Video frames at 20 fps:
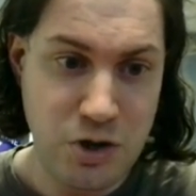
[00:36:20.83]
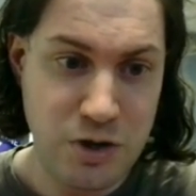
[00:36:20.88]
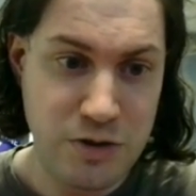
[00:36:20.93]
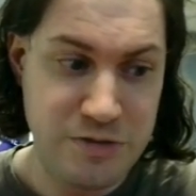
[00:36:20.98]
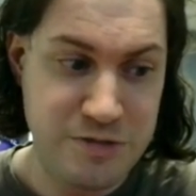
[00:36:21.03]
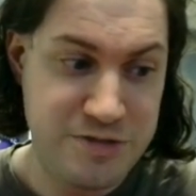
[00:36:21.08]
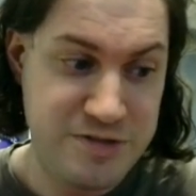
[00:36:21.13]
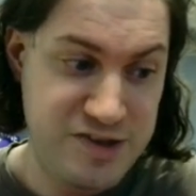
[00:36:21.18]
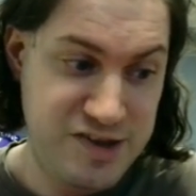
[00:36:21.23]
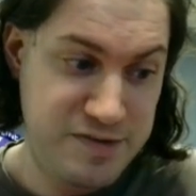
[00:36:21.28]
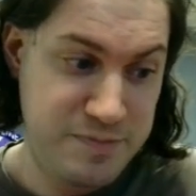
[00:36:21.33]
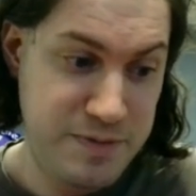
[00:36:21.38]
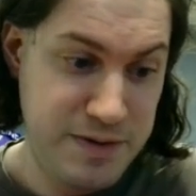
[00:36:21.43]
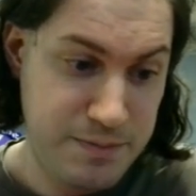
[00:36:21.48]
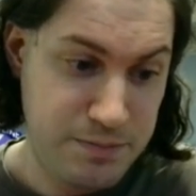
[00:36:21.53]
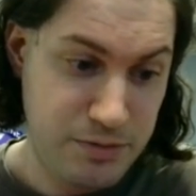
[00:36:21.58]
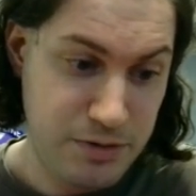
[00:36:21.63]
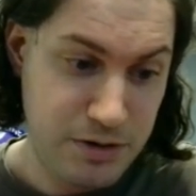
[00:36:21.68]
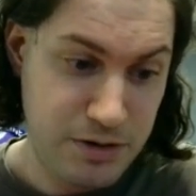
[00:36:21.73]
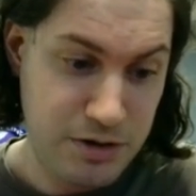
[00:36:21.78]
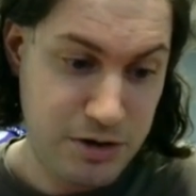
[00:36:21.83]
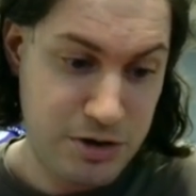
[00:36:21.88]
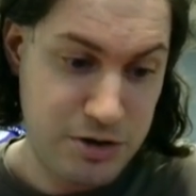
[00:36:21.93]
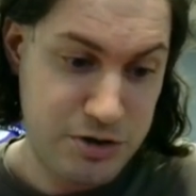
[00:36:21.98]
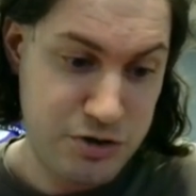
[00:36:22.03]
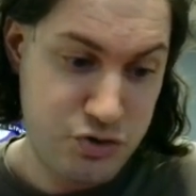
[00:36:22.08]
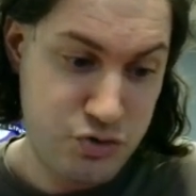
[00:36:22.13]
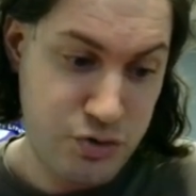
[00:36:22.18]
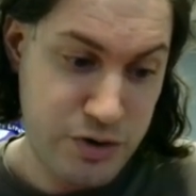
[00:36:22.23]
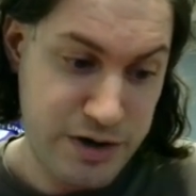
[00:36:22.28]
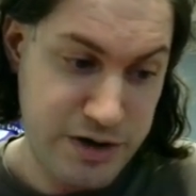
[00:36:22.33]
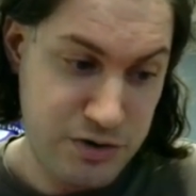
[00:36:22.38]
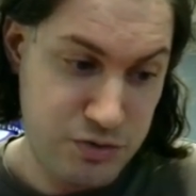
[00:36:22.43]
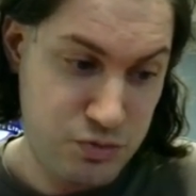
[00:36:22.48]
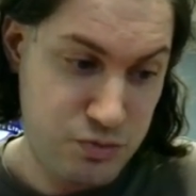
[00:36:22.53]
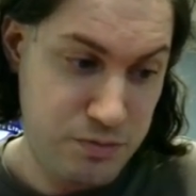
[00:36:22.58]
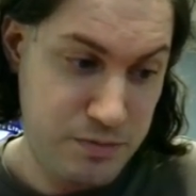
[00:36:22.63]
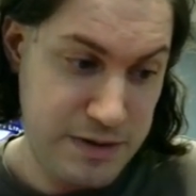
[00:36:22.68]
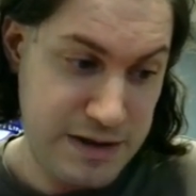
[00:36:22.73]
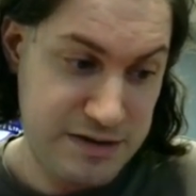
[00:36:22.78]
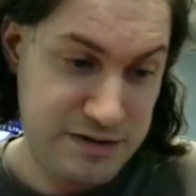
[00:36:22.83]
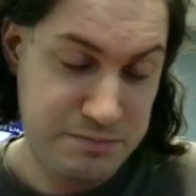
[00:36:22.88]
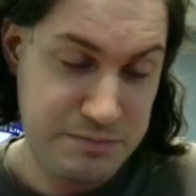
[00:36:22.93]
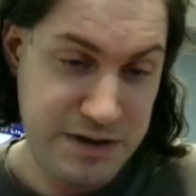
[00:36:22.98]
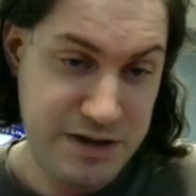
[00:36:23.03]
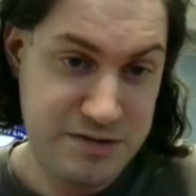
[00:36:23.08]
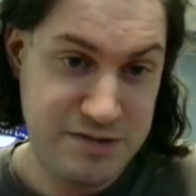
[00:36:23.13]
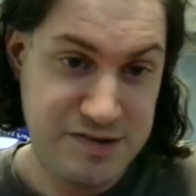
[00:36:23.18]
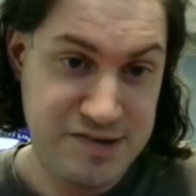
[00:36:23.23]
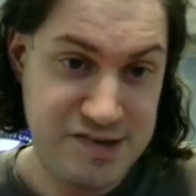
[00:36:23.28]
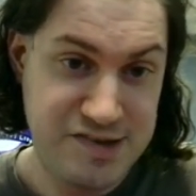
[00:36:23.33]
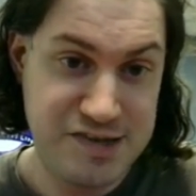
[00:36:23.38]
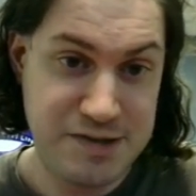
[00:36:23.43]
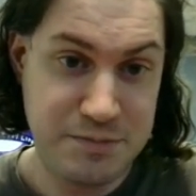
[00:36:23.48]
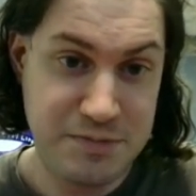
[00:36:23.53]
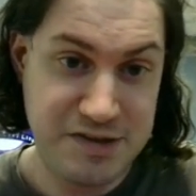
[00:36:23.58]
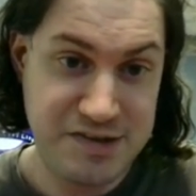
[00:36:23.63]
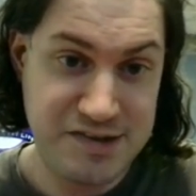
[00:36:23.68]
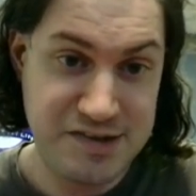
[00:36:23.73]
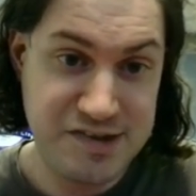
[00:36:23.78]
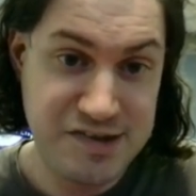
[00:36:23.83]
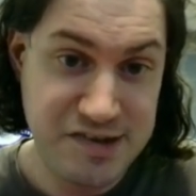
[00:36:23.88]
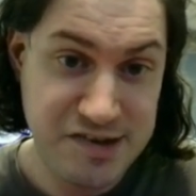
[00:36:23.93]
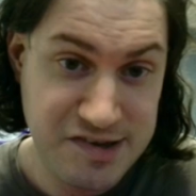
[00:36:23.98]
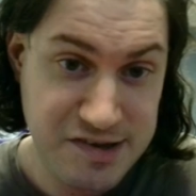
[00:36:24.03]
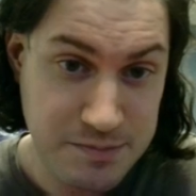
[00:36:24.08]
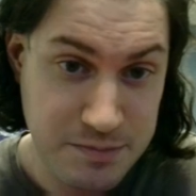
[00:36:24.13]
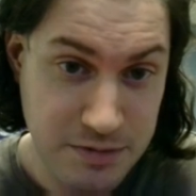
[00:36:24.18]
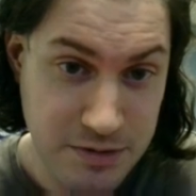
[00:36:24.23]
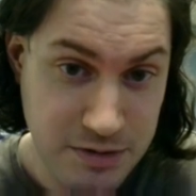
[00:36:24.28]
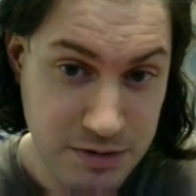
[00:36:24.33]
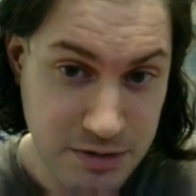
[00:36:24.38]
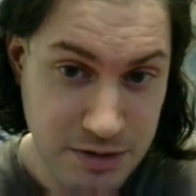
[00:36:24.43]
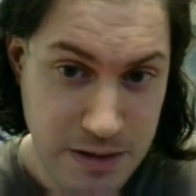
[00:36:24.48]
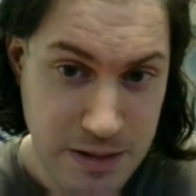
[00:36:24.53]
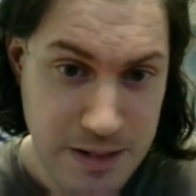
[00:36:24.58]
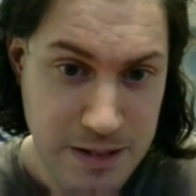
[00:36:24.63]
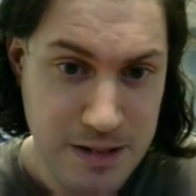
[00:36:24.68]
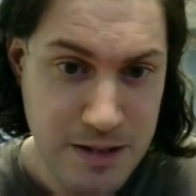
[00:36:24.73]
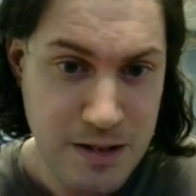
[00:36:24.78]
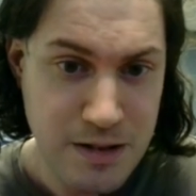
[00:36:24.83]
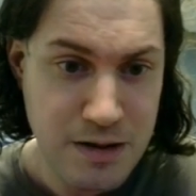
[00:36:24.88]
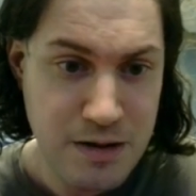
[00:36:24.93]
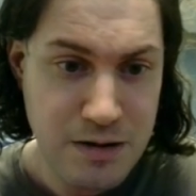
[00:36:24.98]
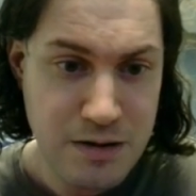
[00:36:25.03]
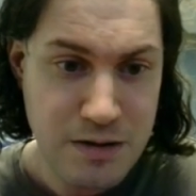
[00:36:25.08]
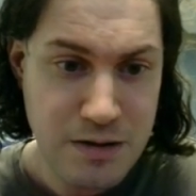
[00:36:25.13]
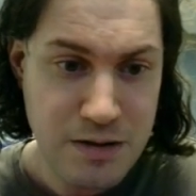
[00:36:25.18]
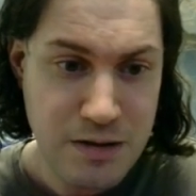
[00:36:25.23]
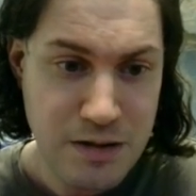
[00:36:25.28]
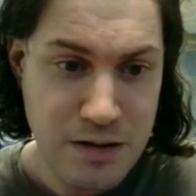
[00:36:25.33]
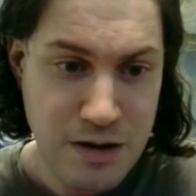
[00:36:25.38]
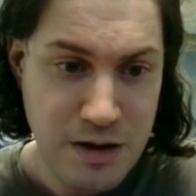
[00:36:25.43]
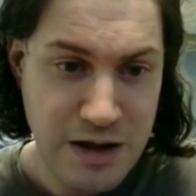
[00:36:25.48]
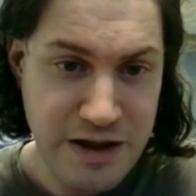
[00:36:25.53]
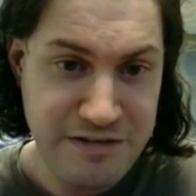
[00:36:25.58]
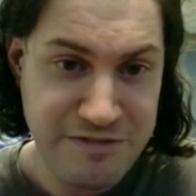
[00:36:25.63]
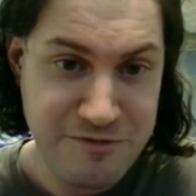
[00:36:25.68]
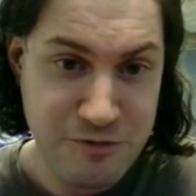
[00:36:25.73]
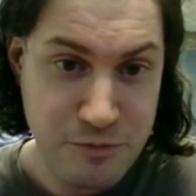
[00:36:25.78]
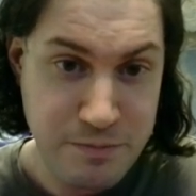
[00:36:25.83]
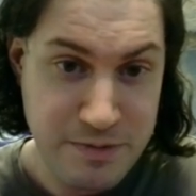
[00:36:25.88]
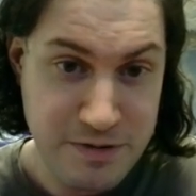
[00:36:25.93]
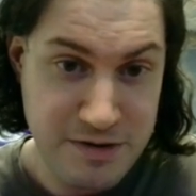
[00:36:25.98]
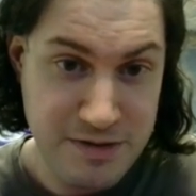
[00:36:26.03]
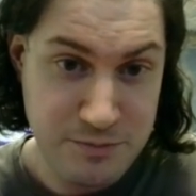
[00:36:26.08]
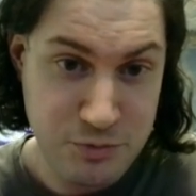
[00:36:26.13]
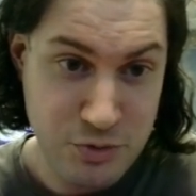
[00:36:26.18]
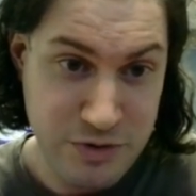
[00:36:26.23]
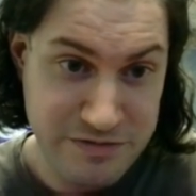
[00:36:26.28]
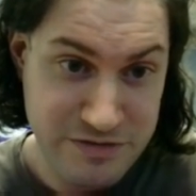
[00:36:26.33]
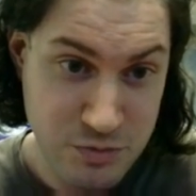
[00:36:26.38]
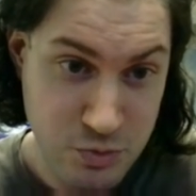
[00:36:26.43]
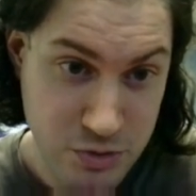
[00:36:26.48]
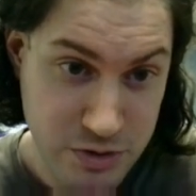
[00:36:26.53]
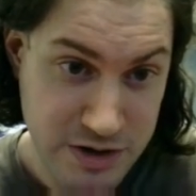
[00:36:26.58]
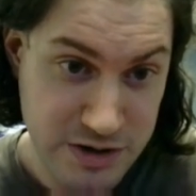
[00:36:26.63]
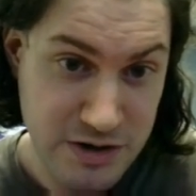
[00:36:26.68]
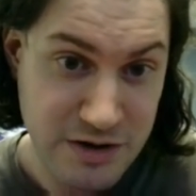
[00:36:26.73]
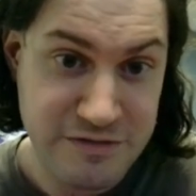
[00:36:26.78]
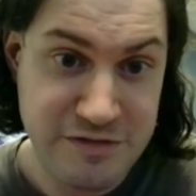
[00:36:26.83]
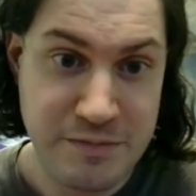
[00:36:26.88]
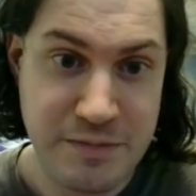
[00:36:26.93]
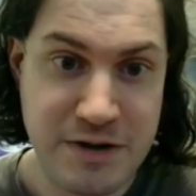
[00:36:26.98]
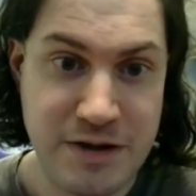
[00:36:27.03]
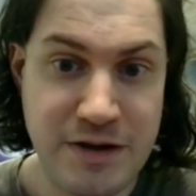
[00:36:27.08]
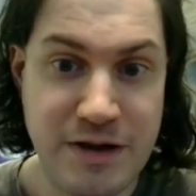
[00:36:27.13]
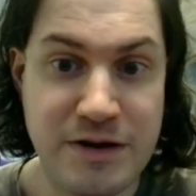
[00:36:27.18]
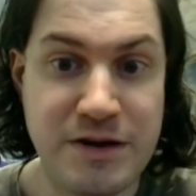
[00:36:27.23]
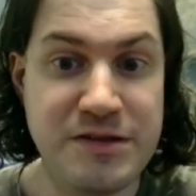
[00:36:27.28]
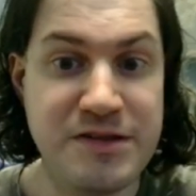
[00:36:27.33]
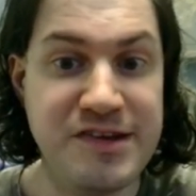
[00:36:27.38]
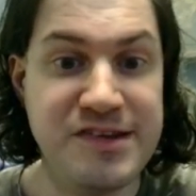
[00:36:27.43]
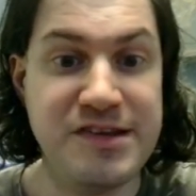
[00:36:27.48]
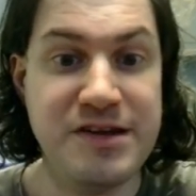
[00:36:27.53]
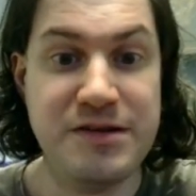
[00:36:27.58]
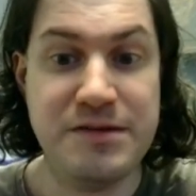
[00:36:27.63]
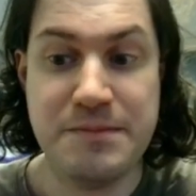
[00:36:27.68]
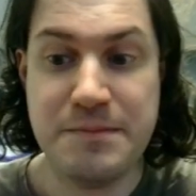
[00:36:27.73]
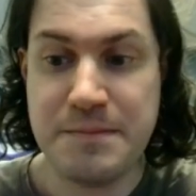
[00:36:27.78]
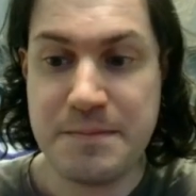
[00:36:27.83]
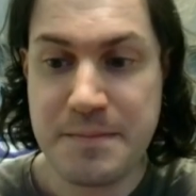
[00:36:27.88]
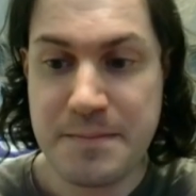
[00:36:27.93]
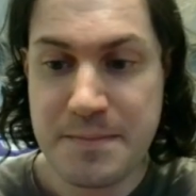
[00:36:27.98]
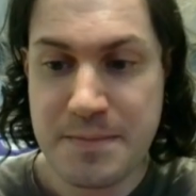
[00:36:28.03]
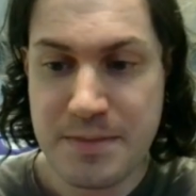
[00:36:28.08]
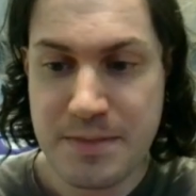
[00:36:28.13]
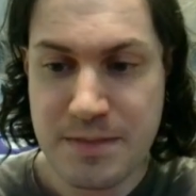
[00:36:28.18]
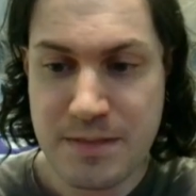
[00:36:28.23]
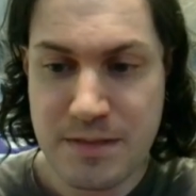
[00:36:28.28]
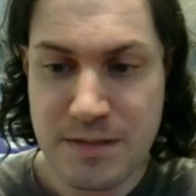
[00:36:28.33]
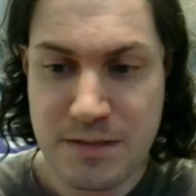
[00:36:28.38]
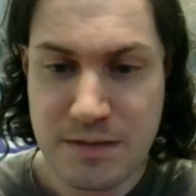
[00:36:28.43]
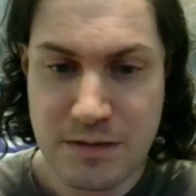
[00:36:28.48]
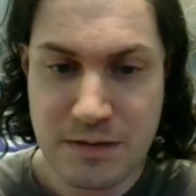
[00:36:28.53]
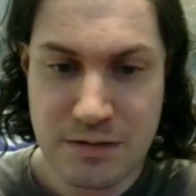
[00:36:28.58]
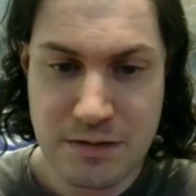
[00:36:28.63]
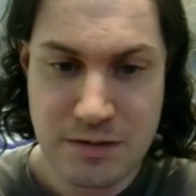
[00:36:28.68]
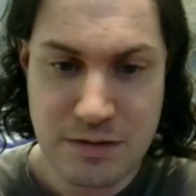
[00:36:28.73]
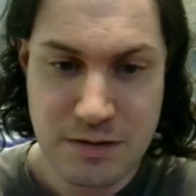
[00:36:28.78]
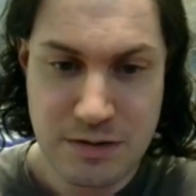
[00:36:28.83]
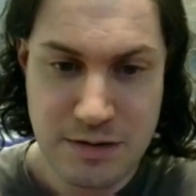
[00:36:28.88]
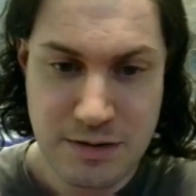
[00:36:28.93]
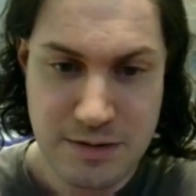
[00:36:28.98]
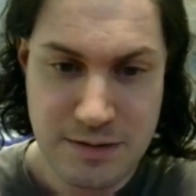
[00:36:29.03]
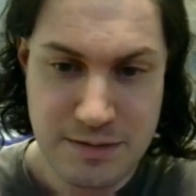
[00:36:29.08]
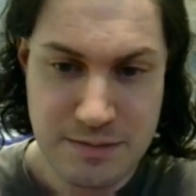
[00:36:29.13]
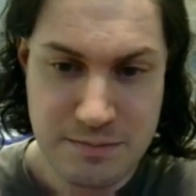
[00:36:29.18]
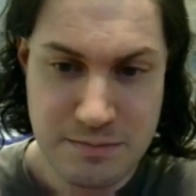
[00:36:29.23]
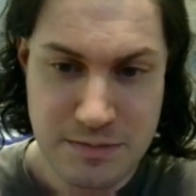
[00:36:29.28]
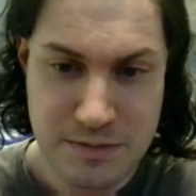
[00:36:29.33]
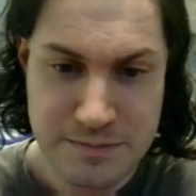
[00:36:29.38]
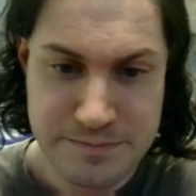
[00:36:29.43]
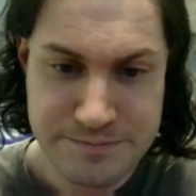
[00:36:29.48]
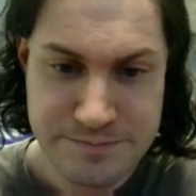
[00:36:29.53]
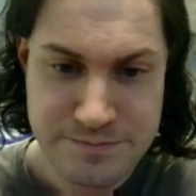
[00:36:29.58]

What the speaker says: these people are trying to make the system less accessible, I forbid them to ever work in government again in the state. I